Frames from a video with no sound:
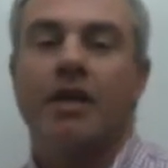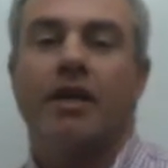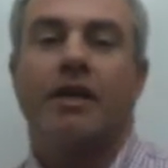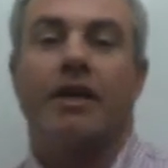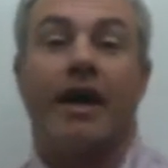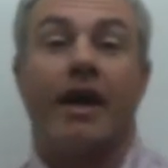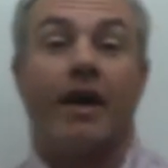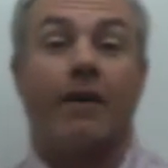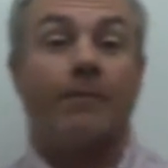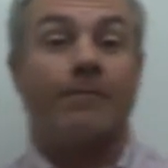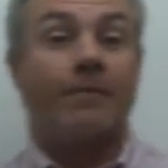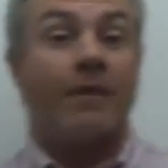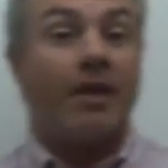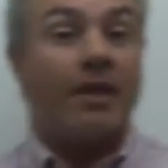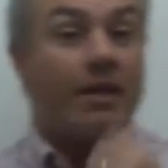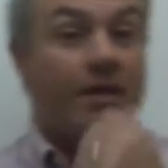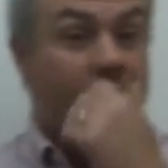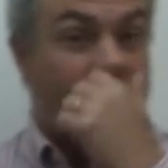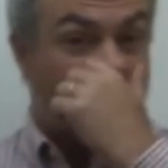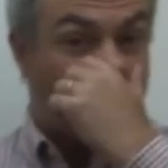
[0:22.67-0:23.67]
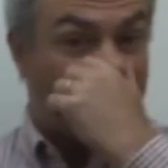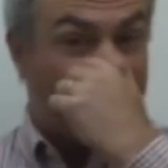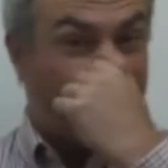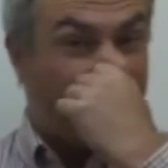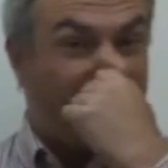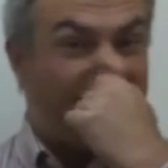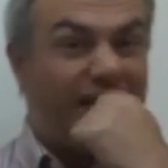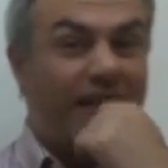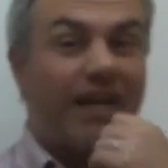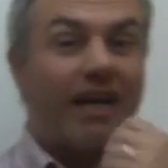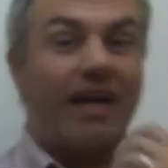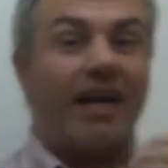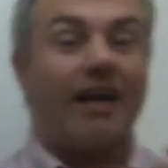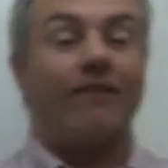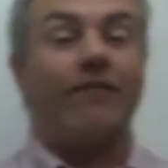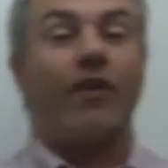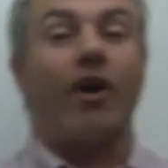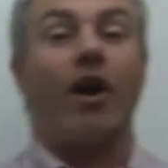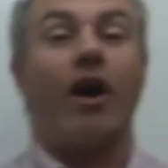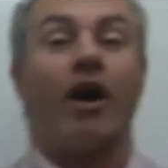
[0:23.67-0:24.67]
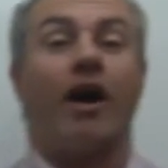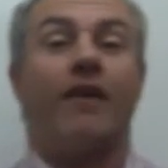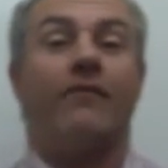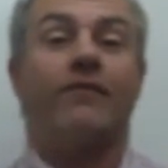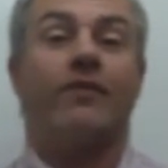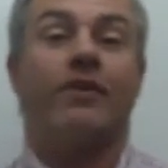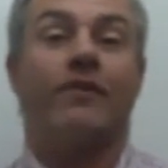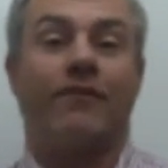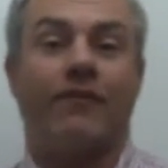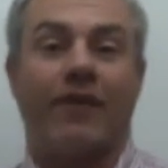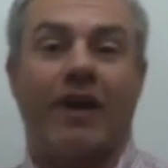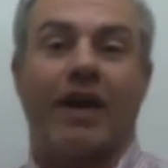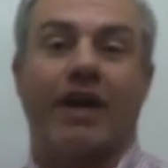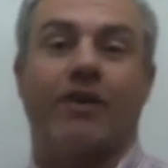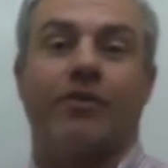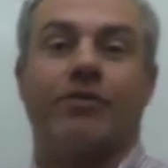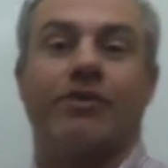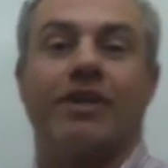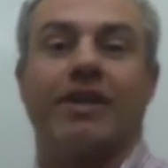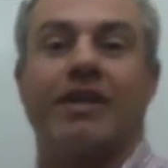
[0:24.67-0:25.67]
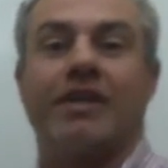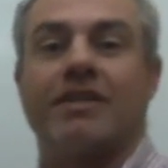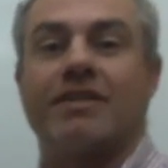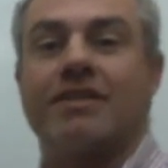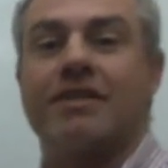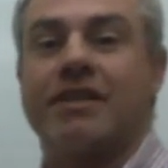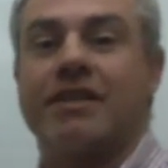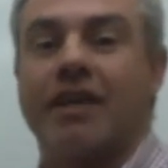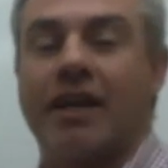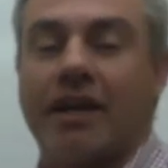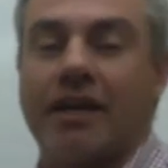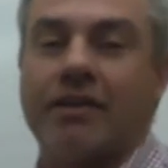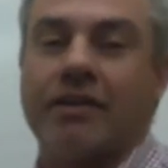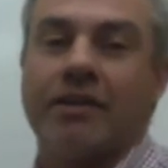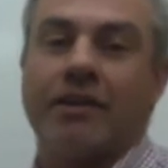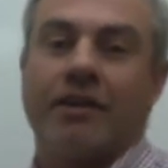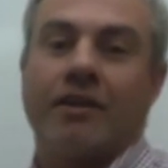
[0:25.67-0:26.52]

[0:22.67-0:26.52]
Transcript: Now, something that I've often found is that